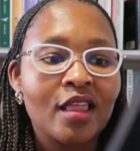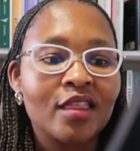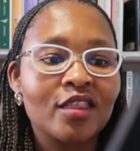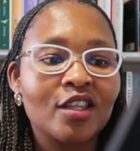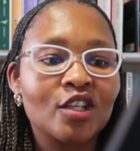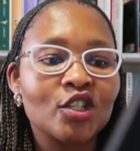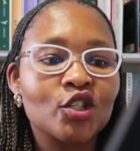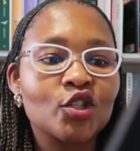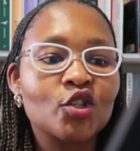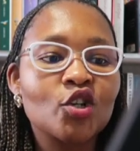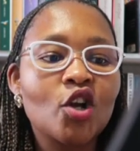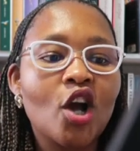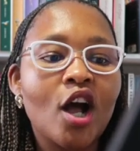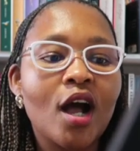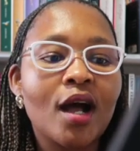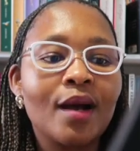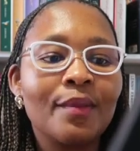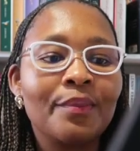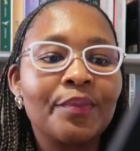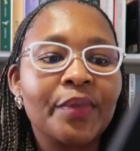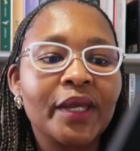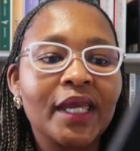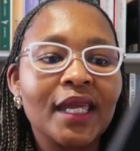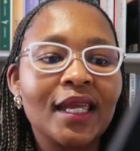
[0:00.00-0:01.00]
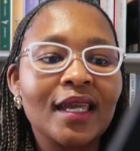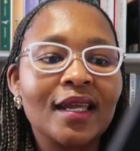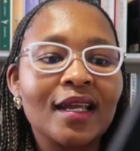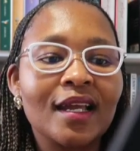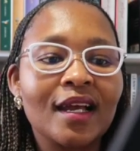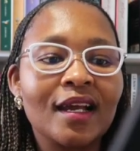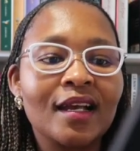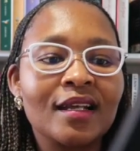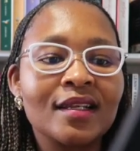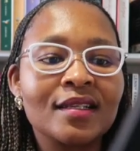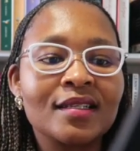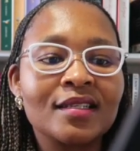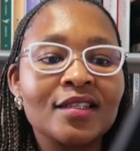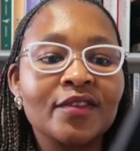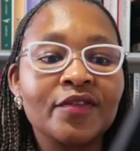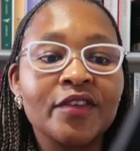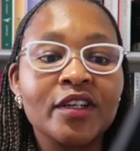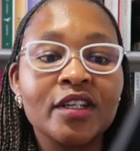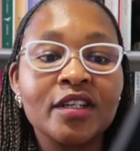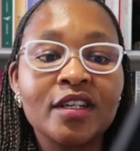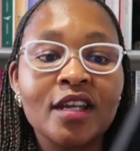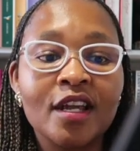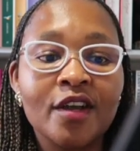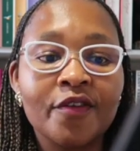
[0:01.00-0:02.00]
The scar being a
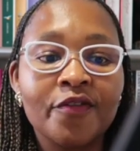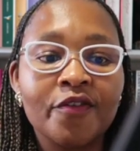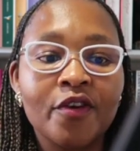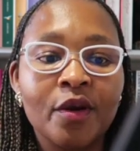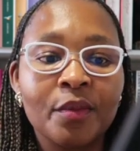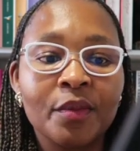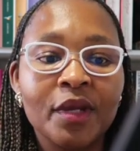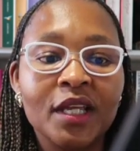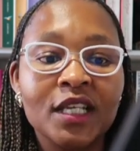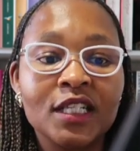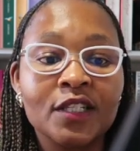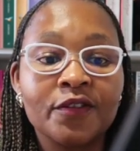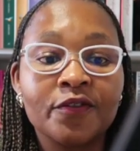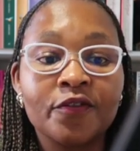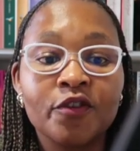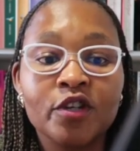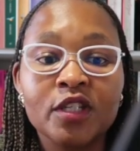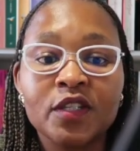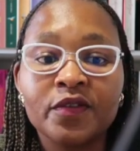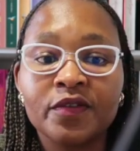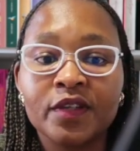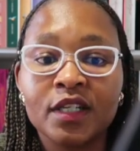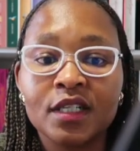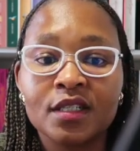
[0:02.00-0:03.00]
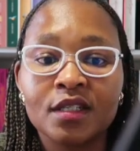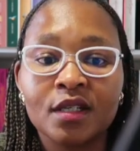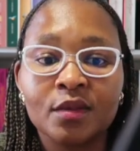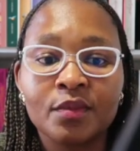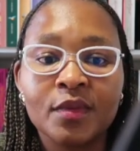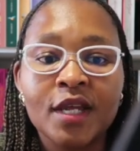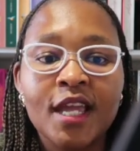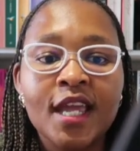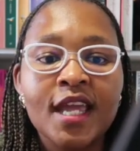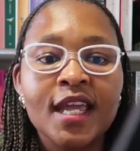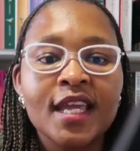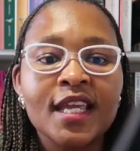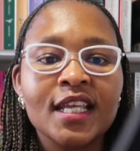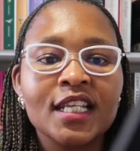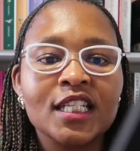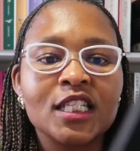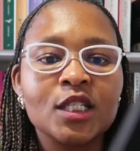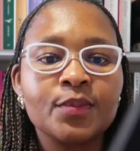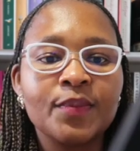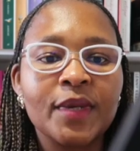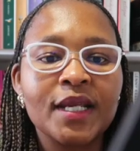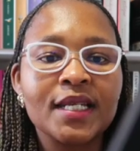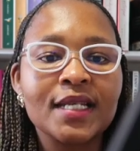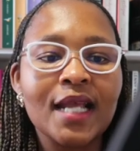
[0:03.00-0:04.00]
souvenir from his first victim, he
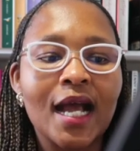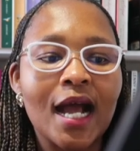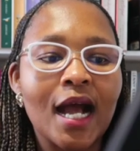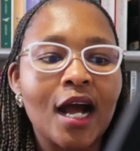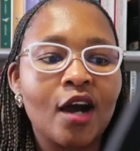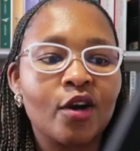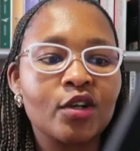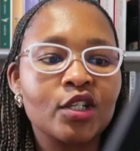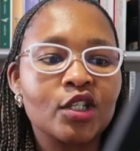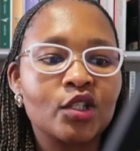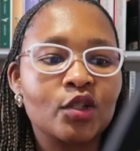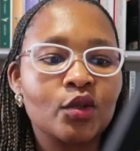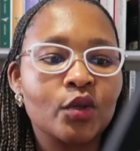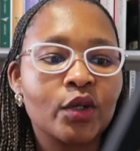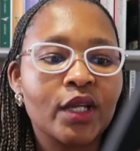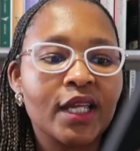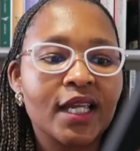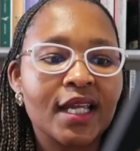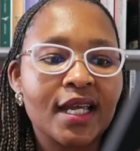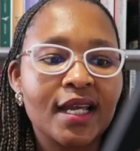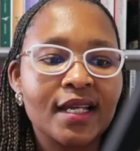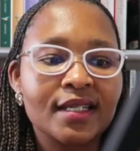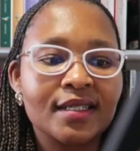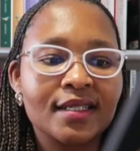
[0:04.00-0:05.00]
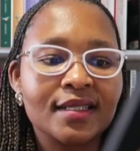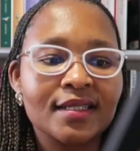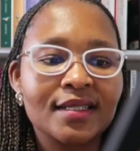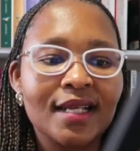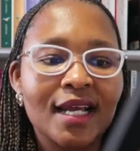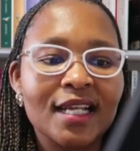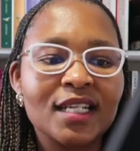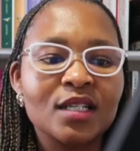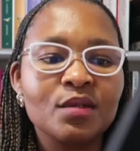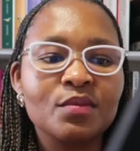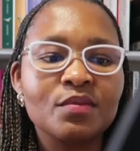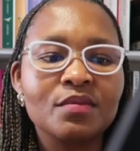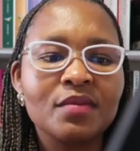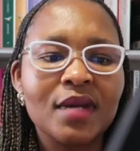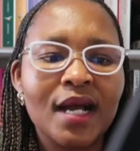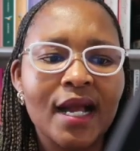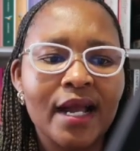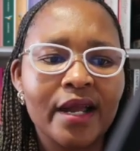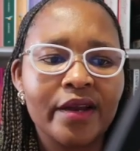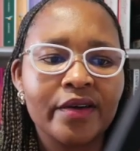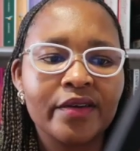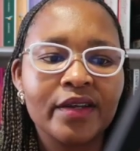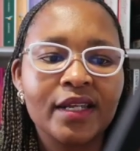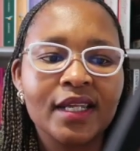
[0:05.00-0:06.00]
spent hours looking at it,
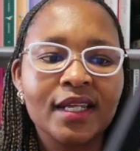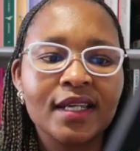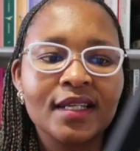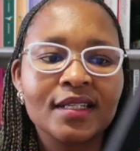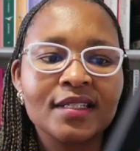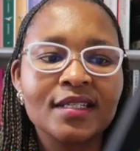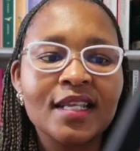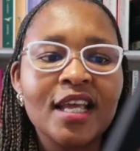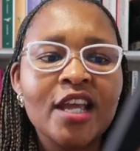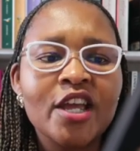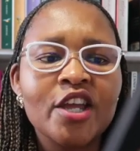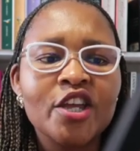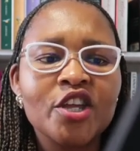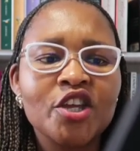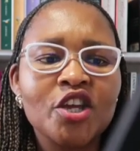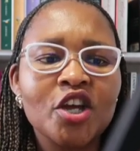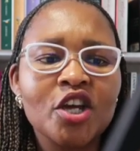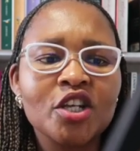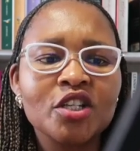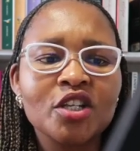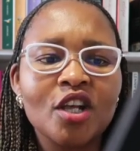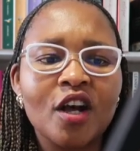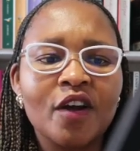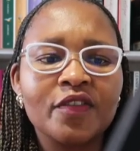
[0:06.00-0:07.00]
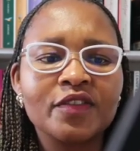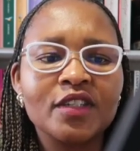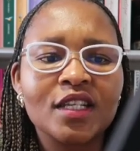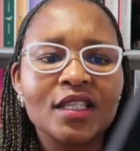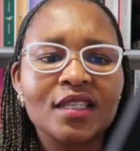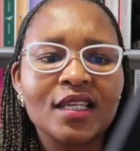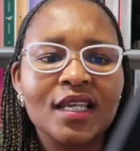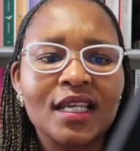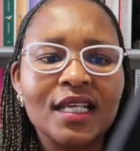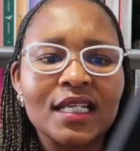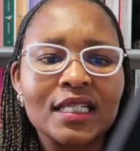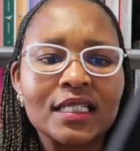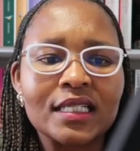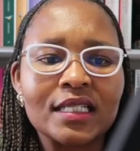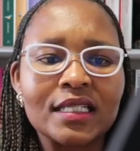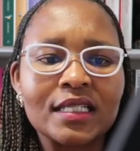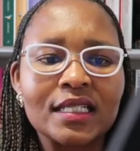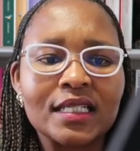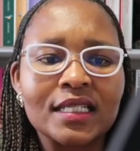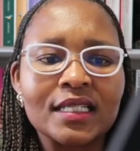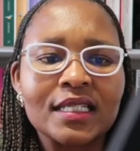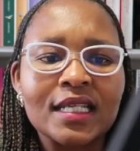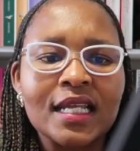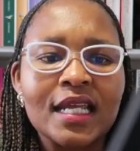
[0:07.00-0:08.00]
admiring it, years after the
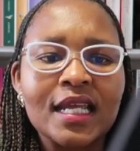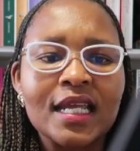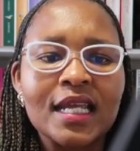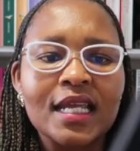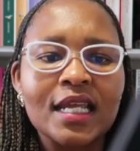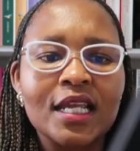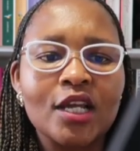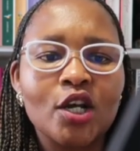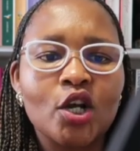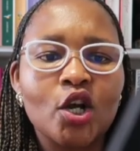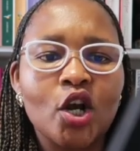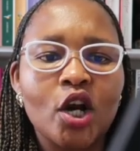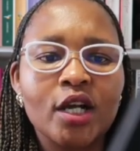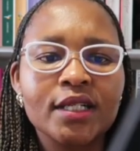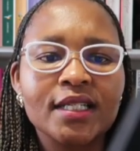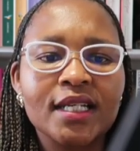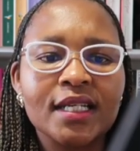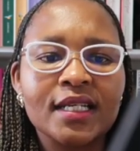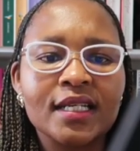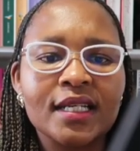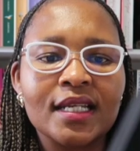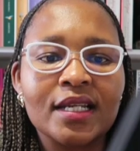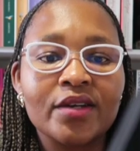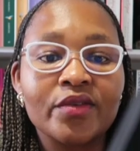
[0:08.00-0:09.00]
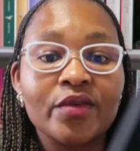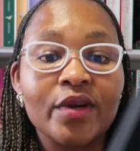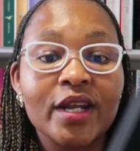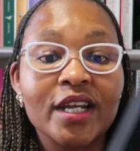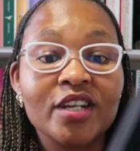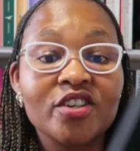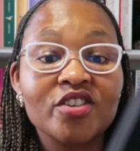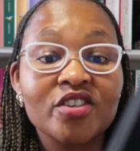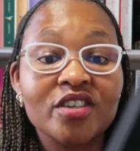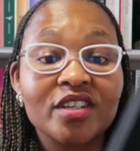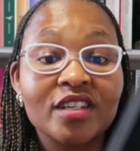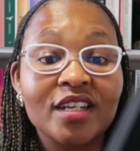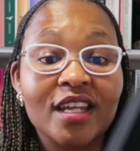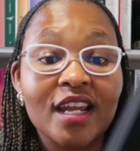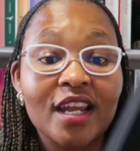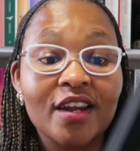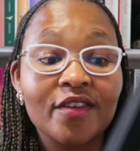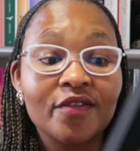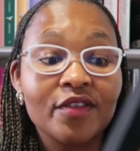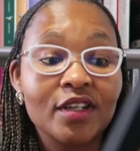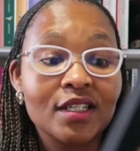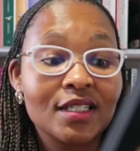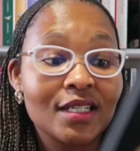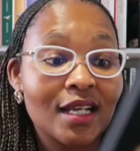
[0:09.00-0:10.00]
incident. He got an erection
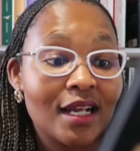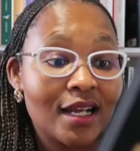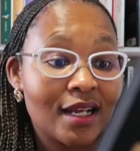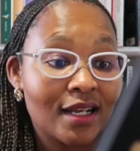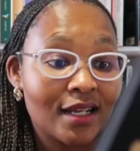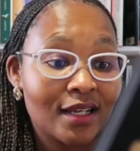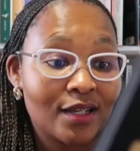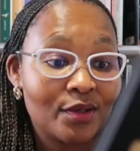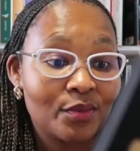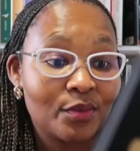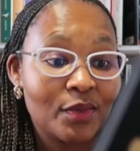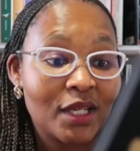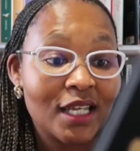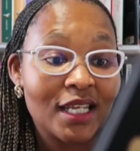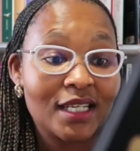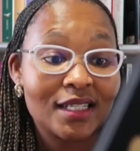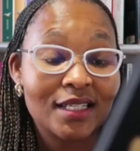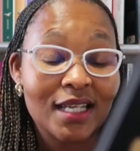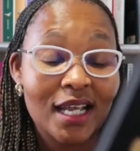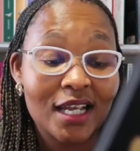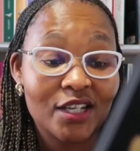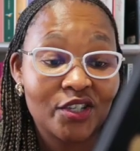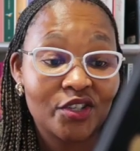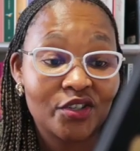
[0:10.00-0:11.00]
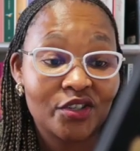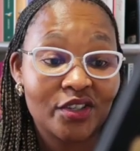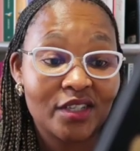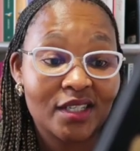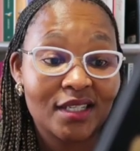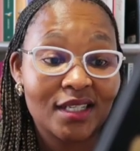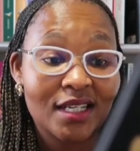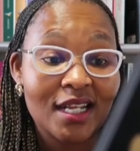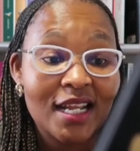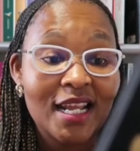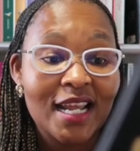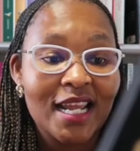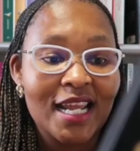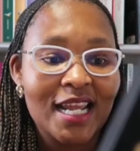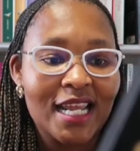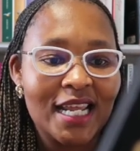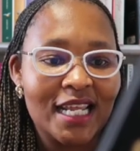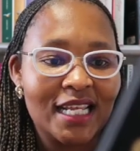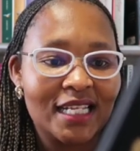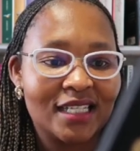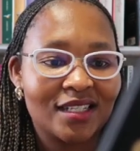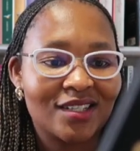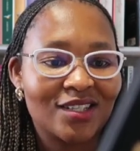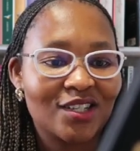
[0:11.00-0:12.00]
every time he touched it.
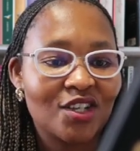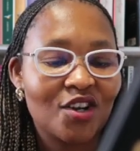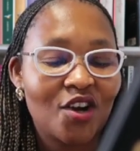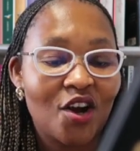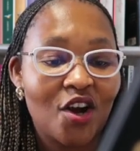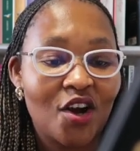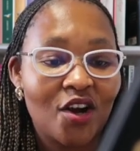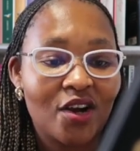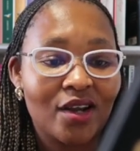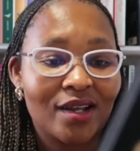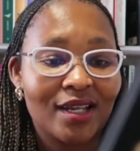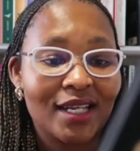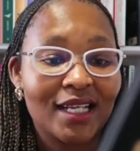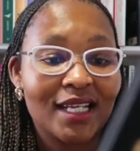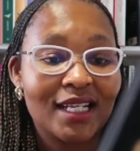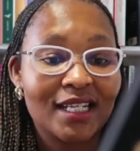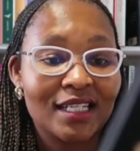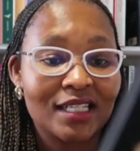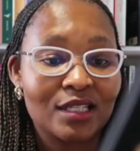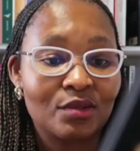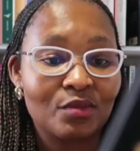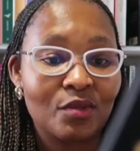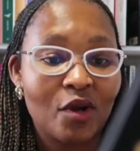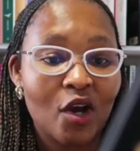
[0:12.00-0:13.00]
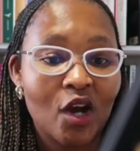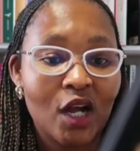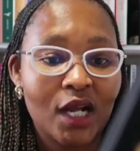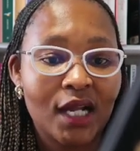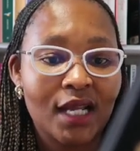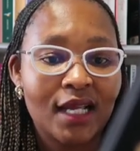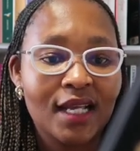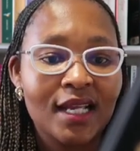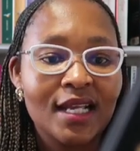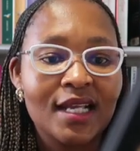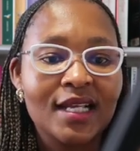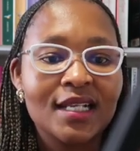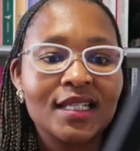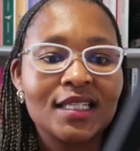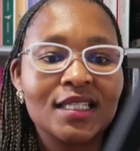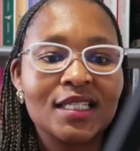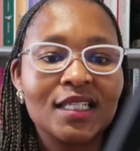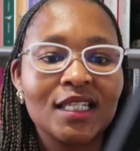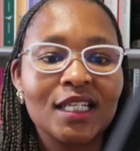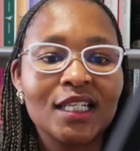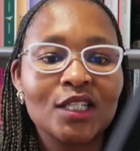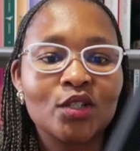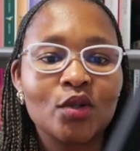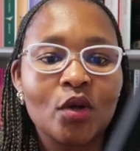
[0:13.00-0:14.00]
His scar, his mark.
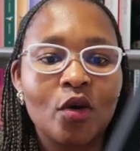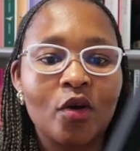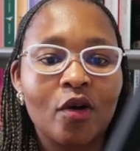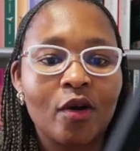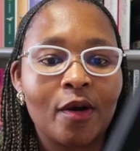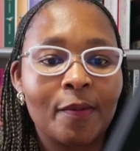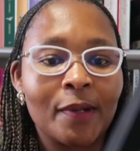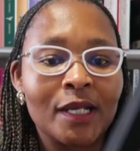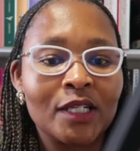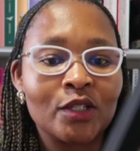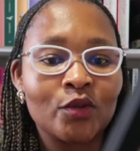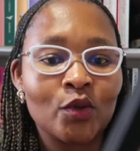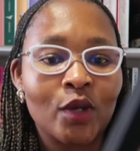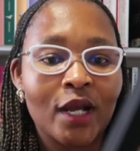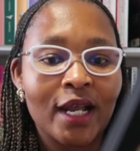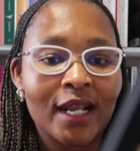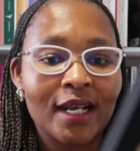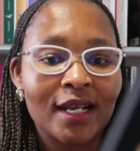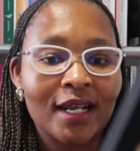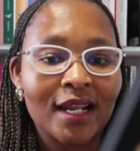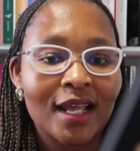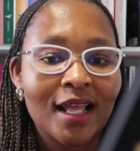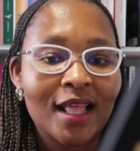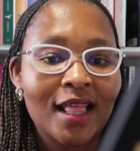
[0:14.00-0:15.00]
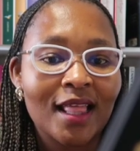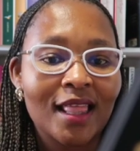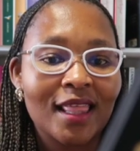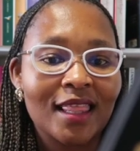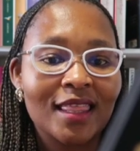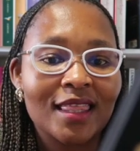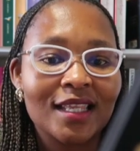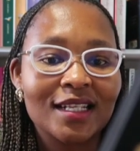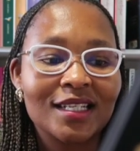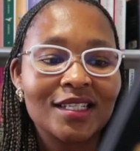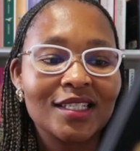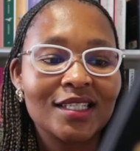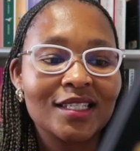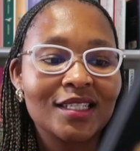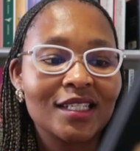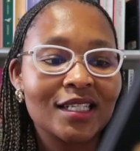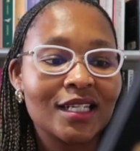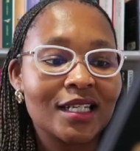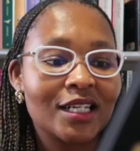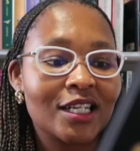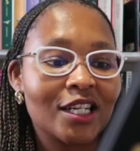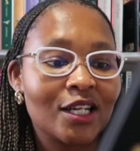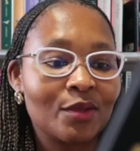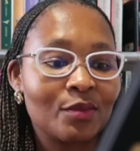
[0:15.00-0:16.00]
Sizwe wabantwana, the
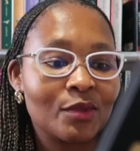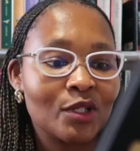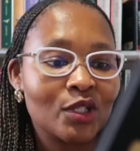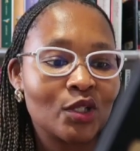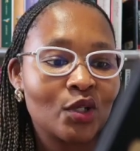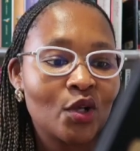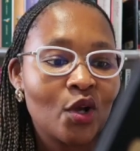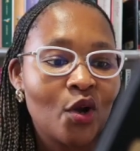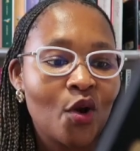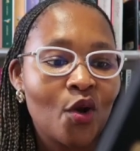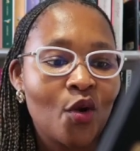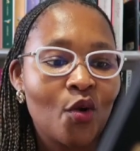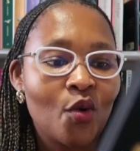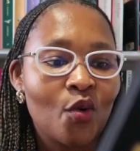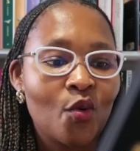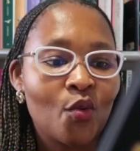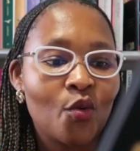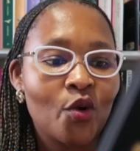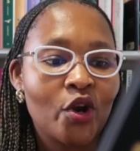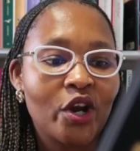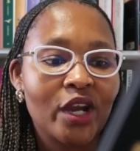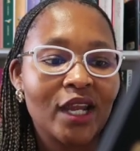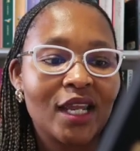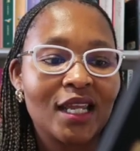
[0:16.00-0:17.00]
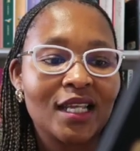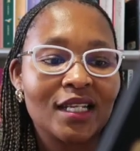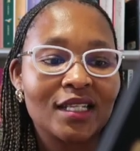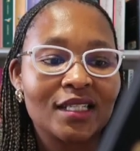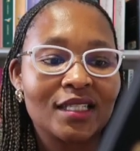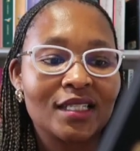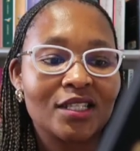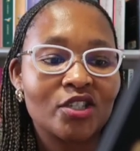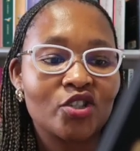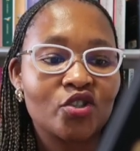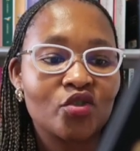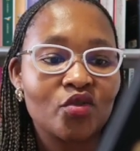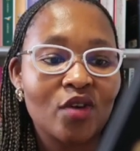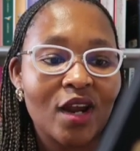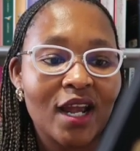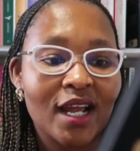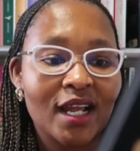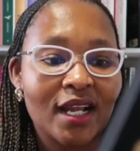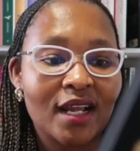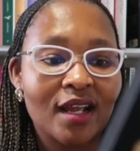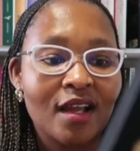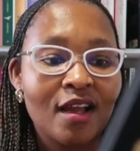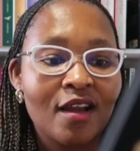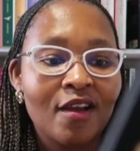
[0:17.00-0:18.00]
screams were his
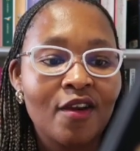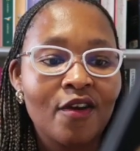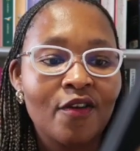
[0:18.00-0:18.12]
drug.